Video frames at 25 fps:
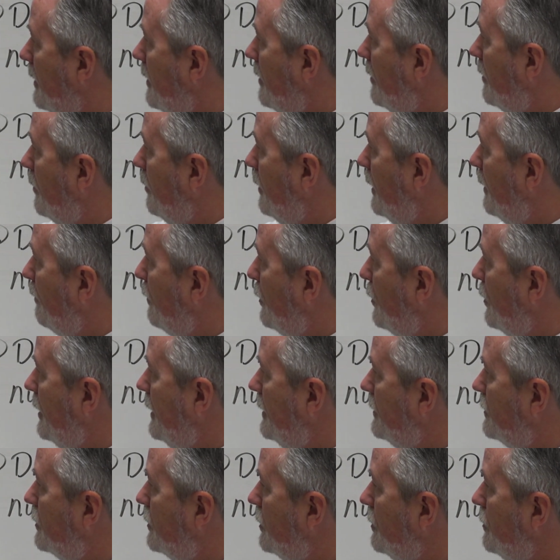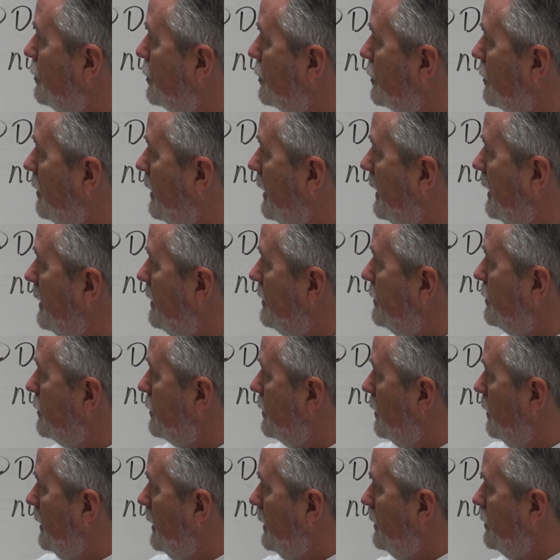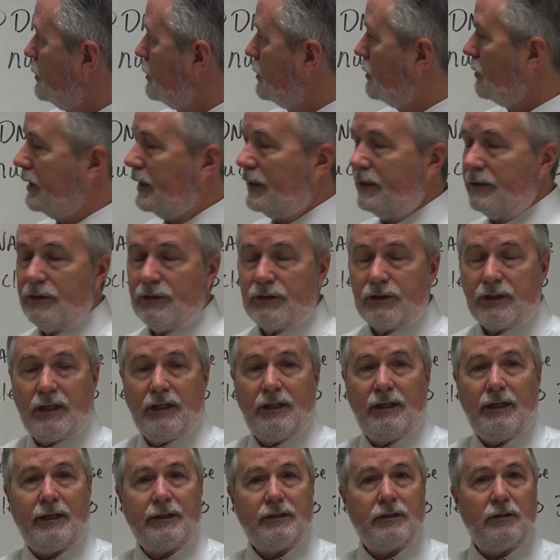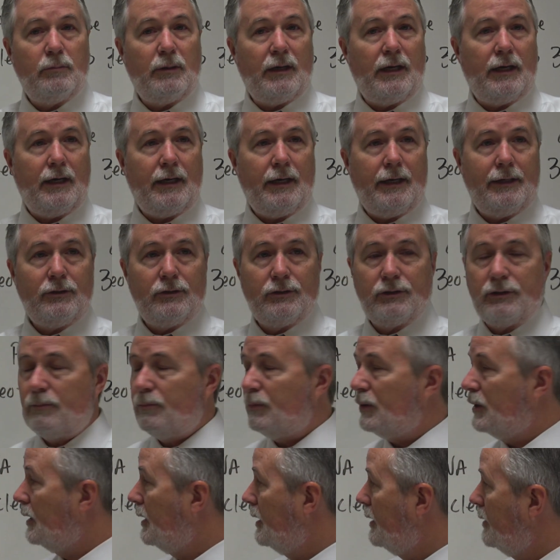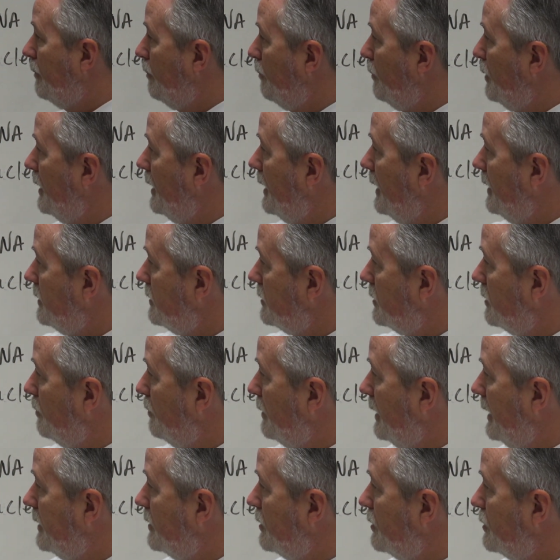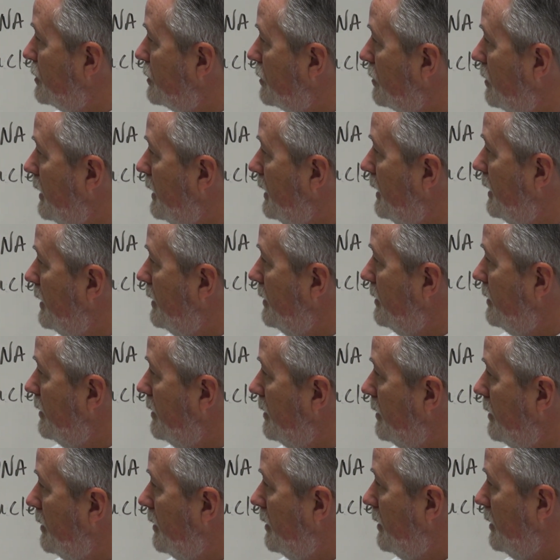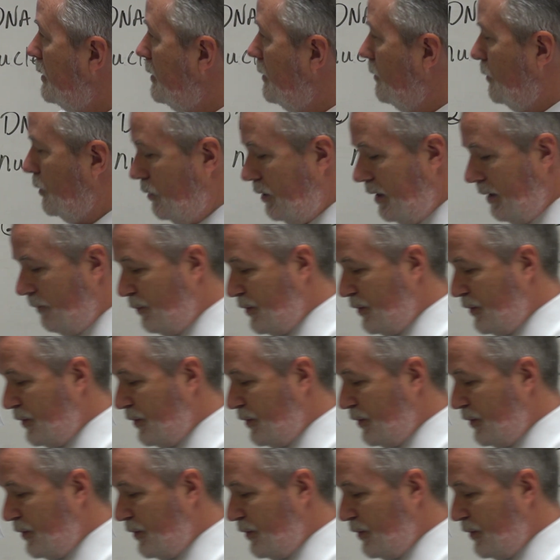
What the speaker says: remember, it's two strands. Each strand is connected by a hydrogen bond, but to make the strand, you have